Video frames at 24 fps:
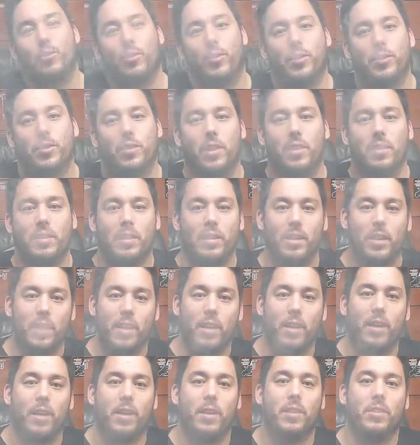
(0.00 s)
George Johnson
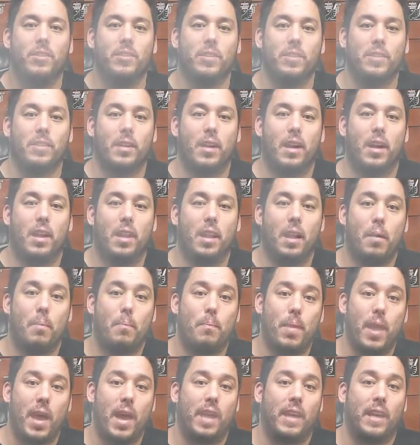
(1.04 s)
here. Just got a
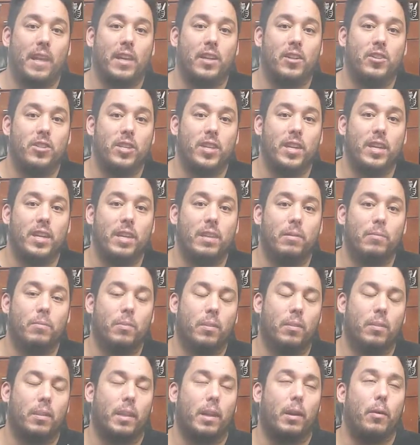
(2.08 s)
package in,
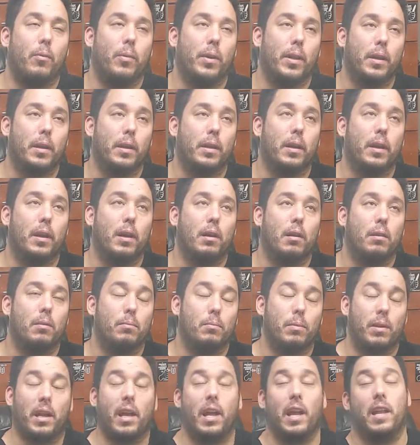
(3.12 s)
well, like a week ago,
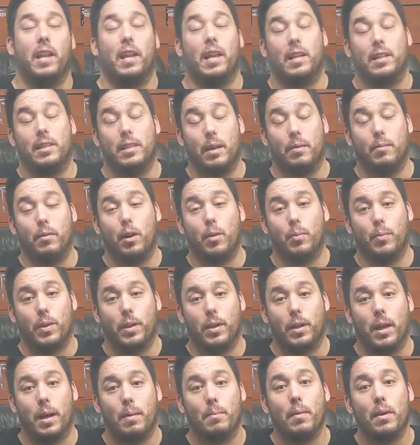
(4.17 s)
but I haven't had time to open
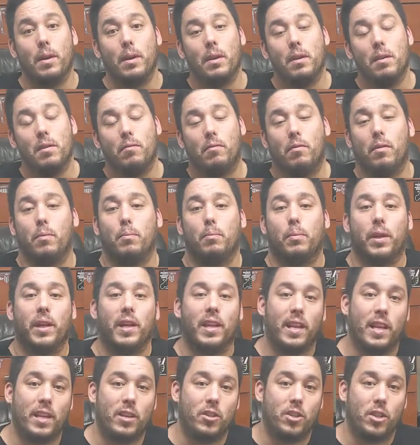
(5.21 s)
it up, from
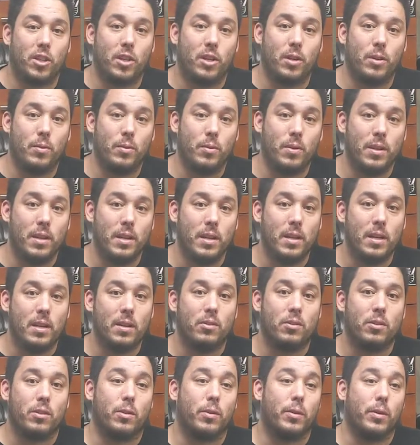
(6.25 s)
Blade HQ.
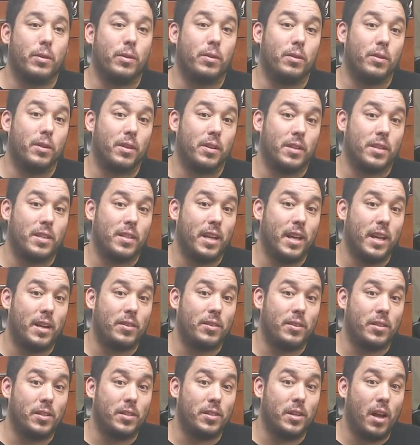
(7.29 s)
It's going through their
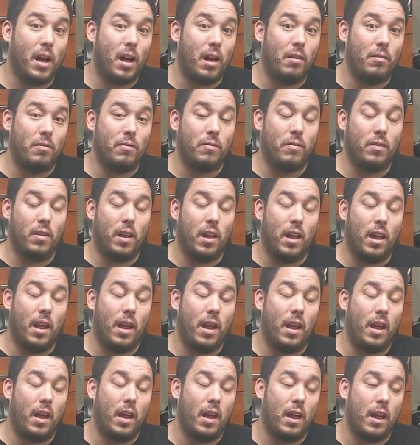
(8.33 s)
sales stuff,
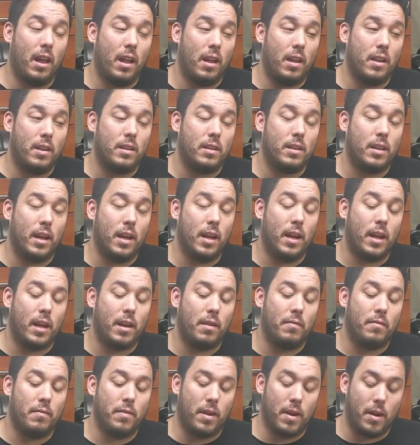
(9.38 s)
and I
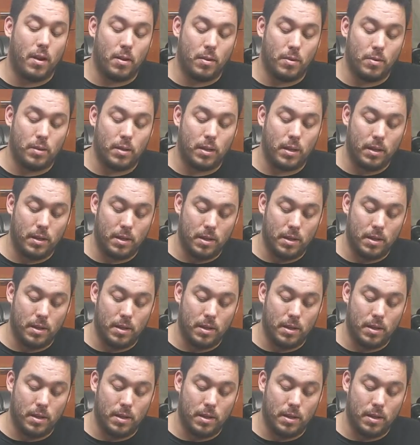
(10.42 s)
found